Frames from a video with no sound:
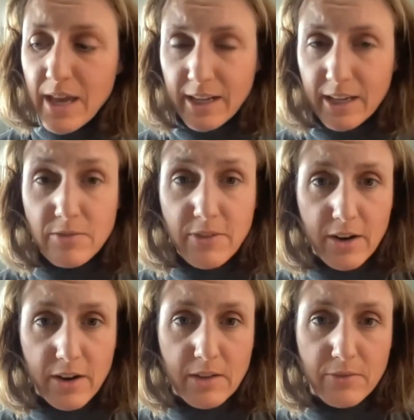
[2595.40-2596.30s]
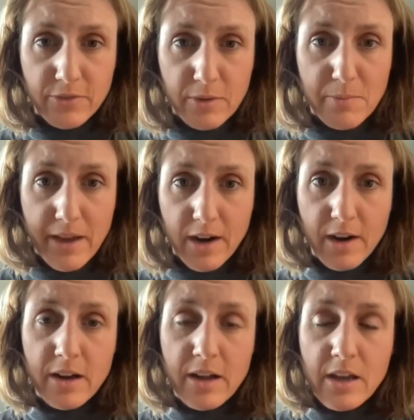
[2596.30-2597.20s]
it can vary from
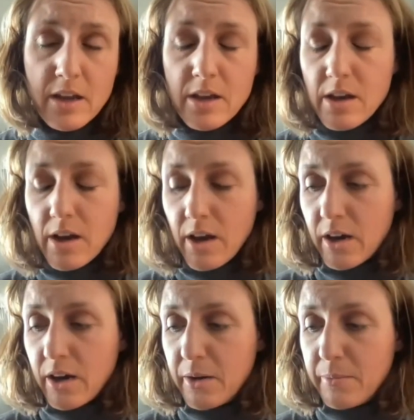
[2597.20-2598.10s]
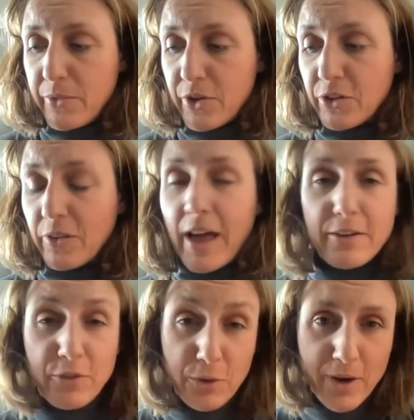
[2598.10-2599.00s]
there. There's a lot
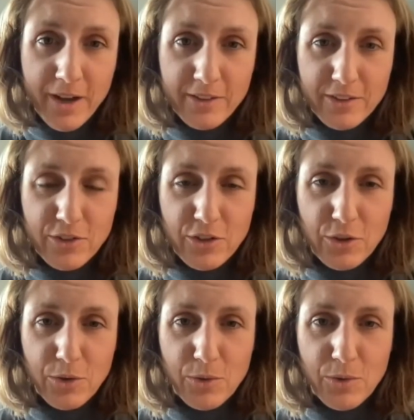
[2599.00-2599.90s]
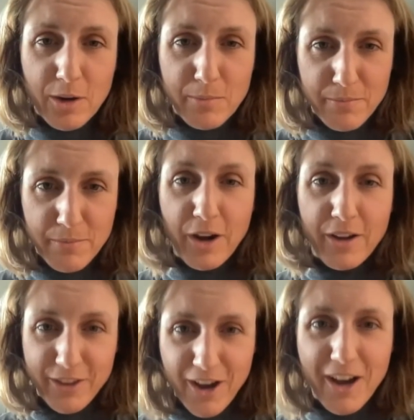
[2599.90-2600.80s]
of nuance to
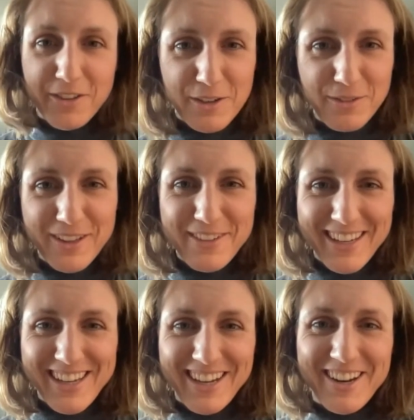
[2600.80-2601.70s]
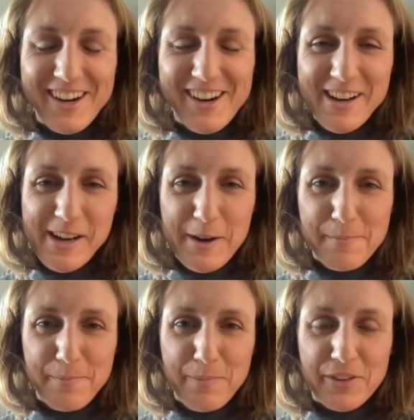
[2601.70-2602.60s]
the cost of living here.
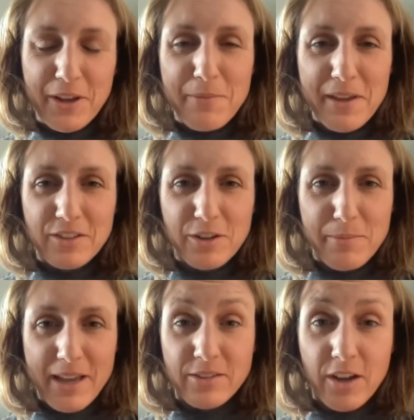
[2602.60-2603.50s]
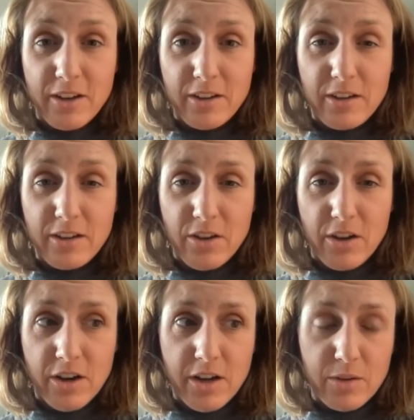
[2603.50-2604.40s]
Some things are based on
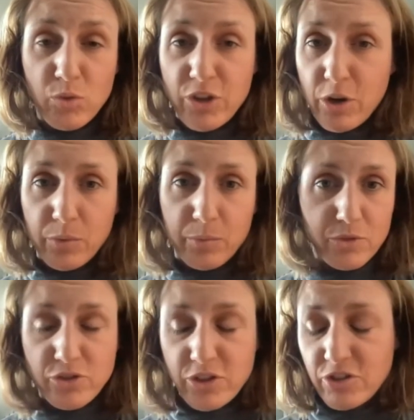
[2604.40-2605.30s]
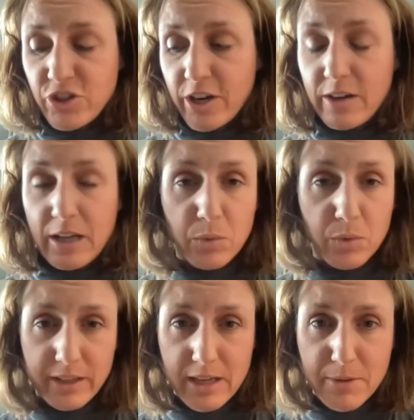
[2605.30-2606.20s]
you know, just shared
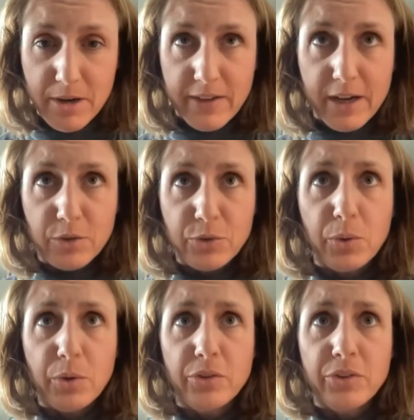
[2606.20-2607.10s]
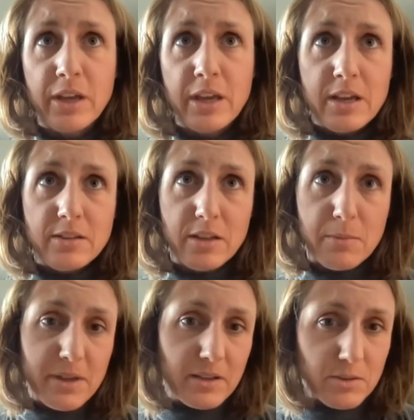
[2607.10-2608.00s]
equally among the households.
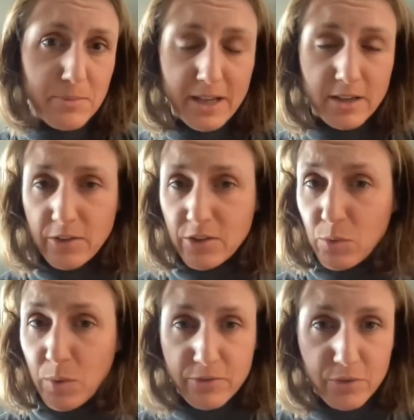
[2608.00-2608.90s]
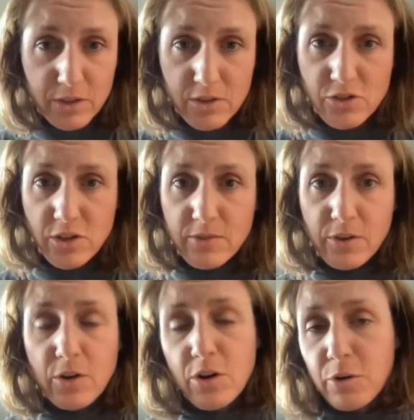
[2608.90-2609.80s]
Some things depend on the square footage of
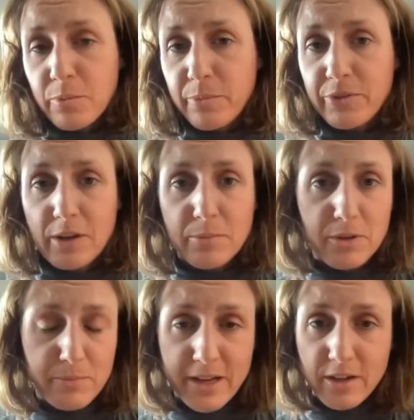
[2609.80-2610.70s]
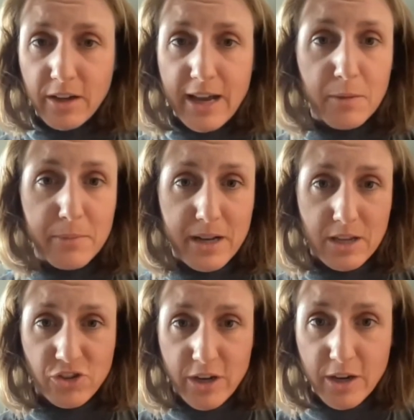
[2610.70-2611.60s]
your home. Some depend on how
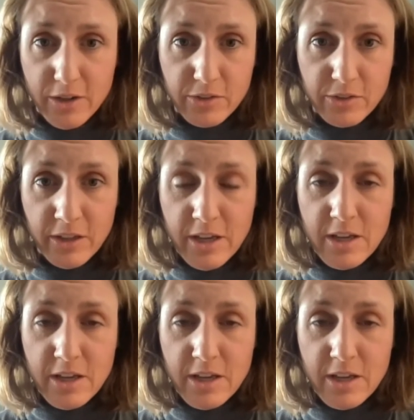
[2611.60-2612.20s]
many shares